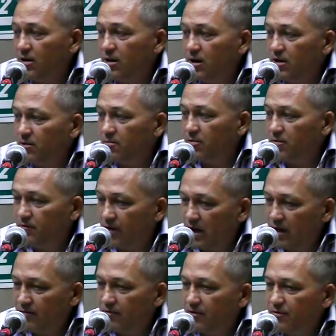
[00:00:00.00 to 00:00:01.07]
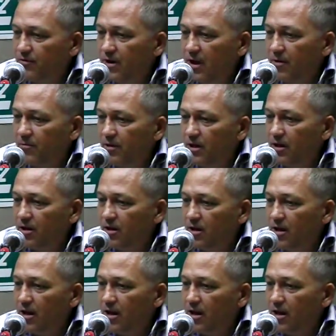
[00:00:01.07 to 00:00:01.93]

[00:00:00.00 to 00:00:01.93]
need to provide for family,